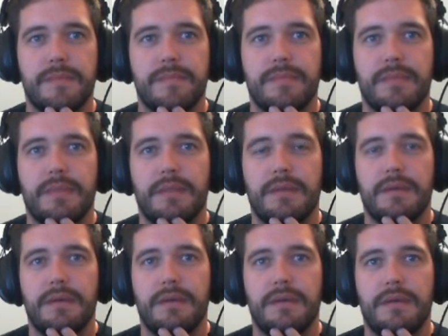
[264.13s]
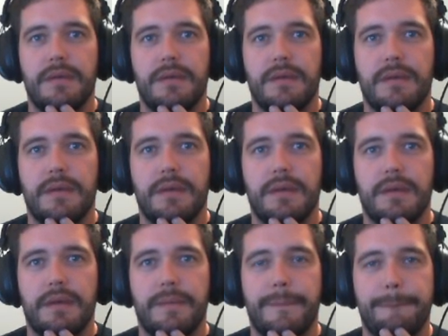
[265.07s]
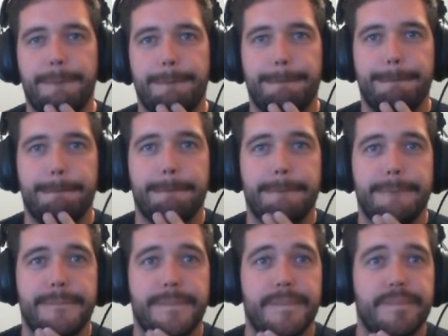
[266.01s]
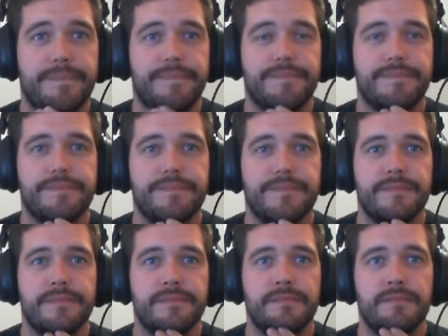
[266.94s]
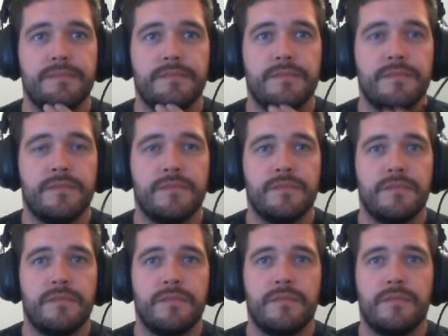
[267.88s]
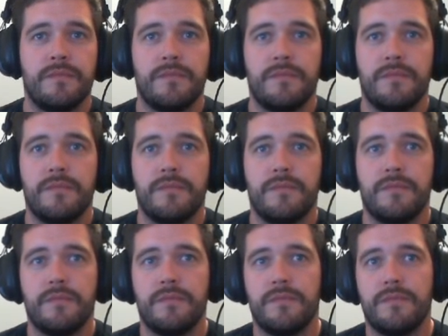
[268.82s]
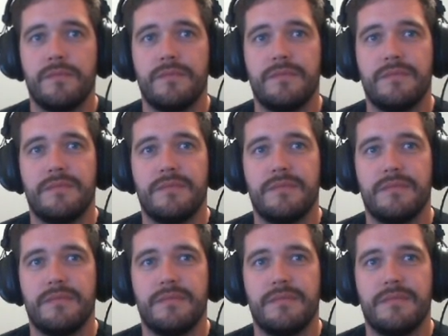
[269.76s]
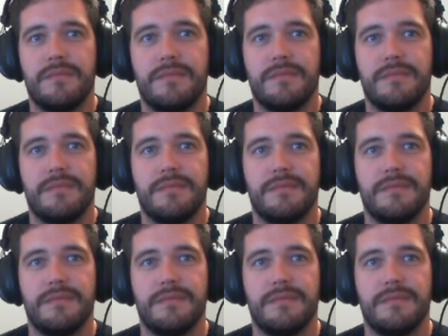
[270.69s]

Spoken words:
This person isn't speaking.